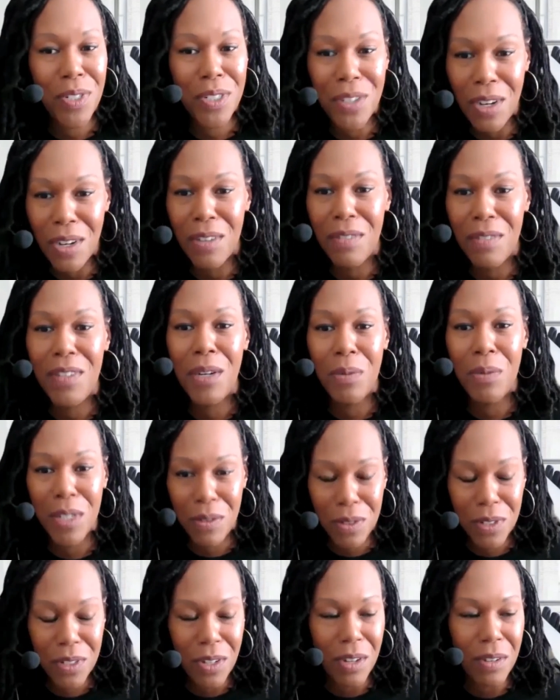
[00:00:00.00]
resolved, they want to
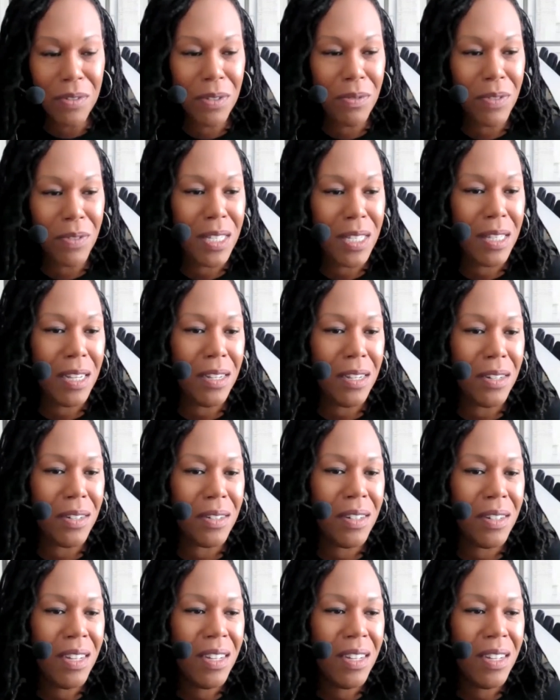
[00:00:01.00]
resolve it right there.